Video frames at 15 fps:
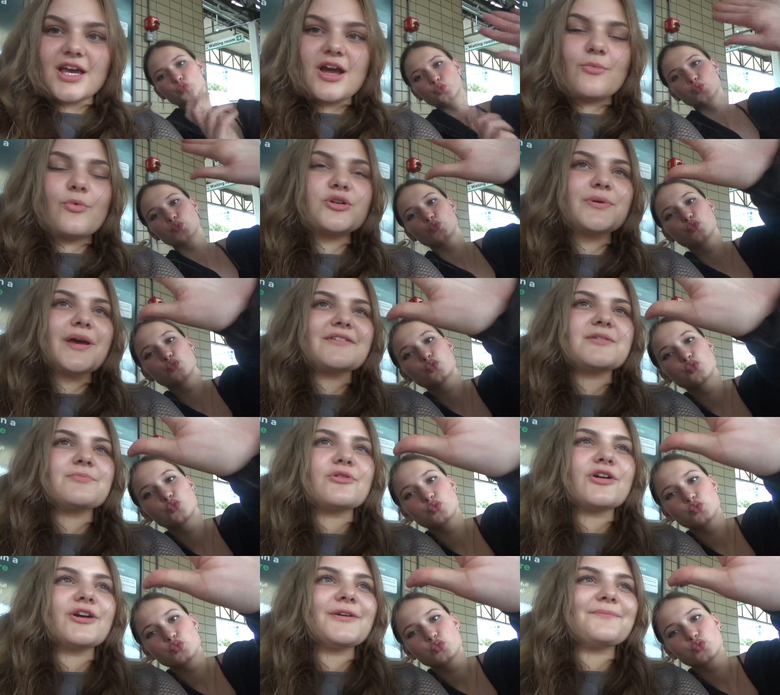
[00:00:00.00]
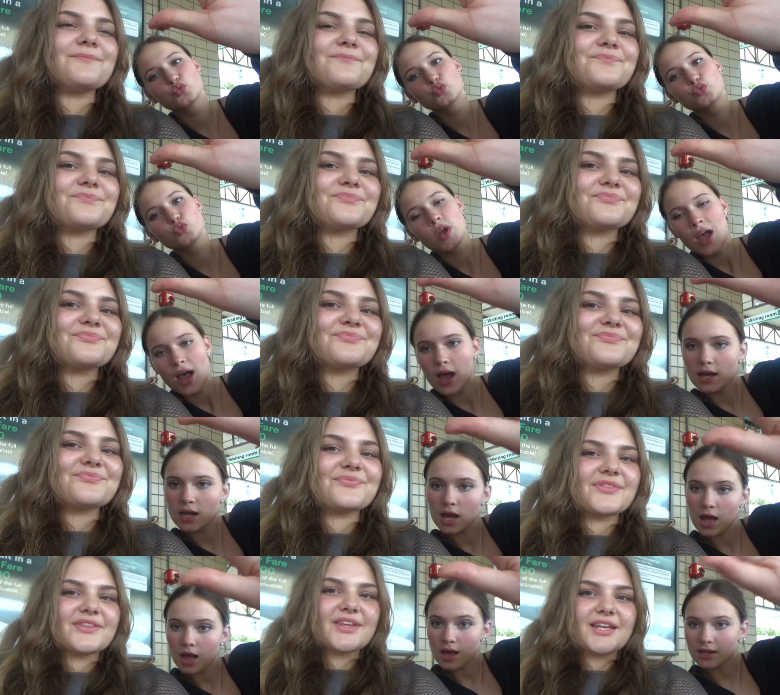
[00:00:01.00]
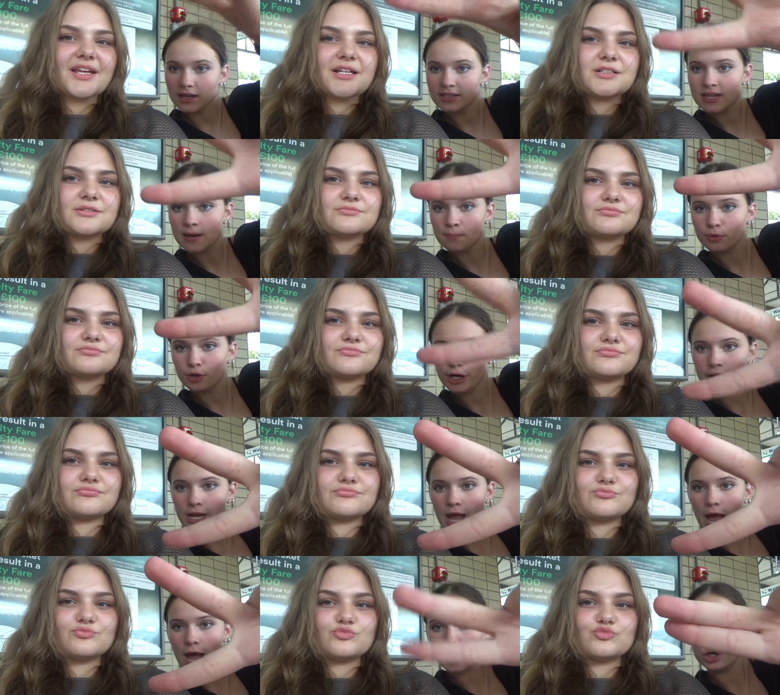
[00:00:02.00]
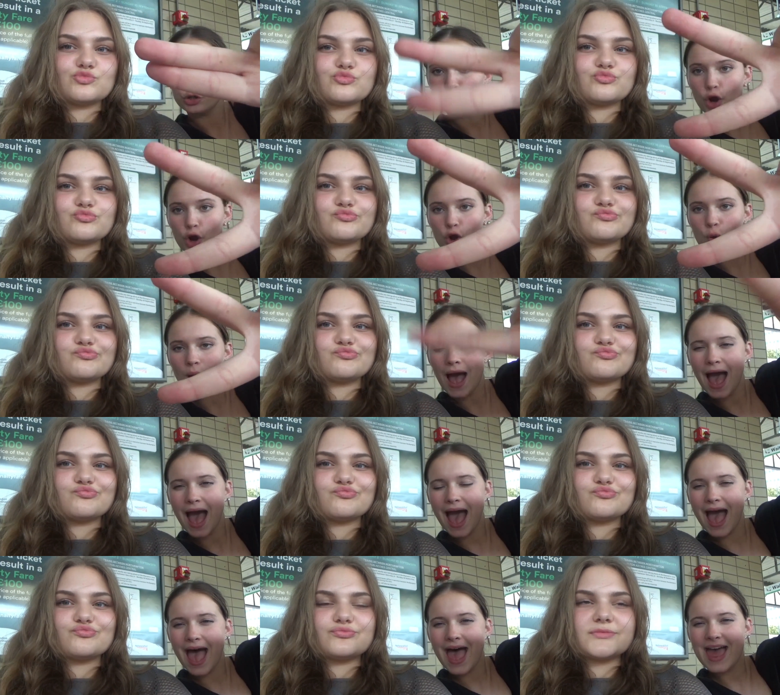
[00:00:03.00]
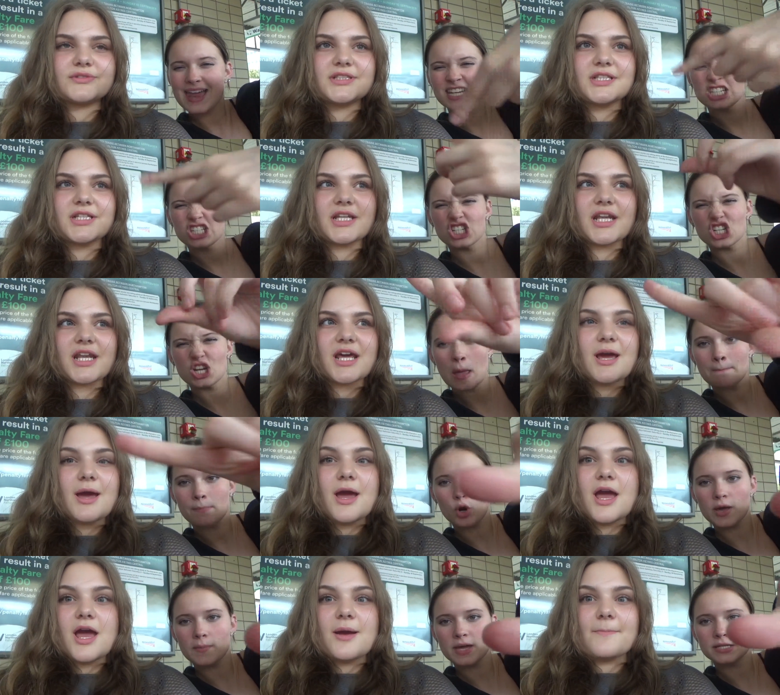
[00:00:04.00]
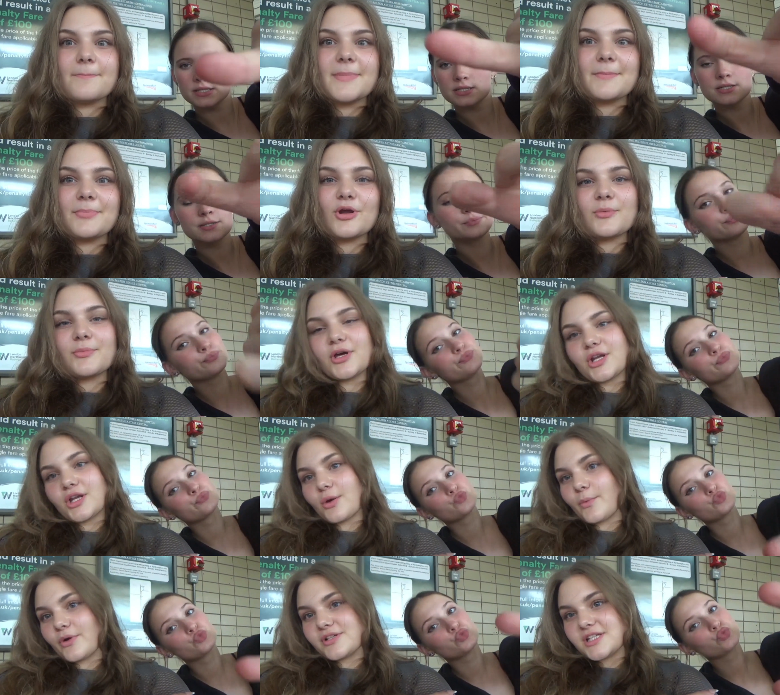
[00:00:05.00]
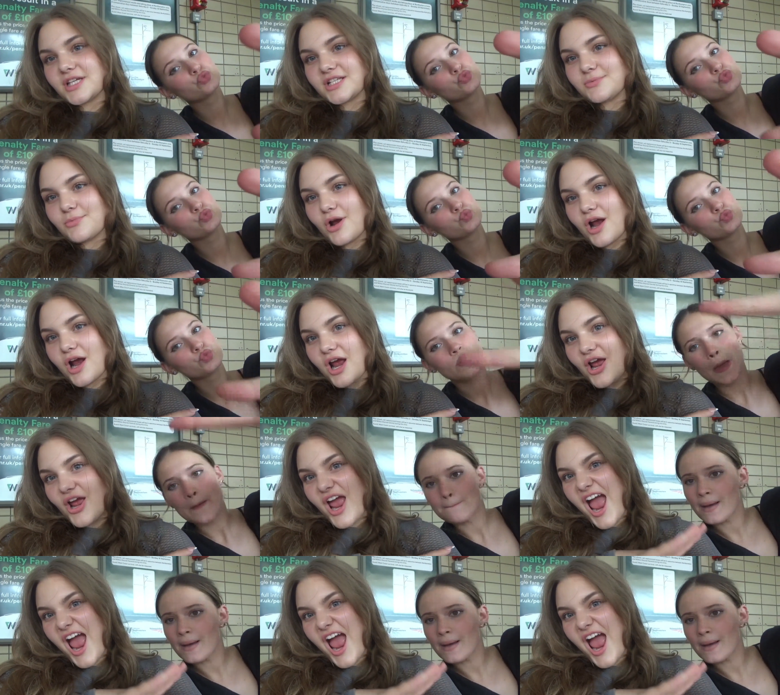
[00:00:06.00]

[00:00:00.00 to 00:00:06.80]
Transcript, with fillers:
Speaker 1: What do Tuesday. we have tomorrow? Uh, contemporary, contemporary, acro, and employment. Employment. We'll see you tomorrow.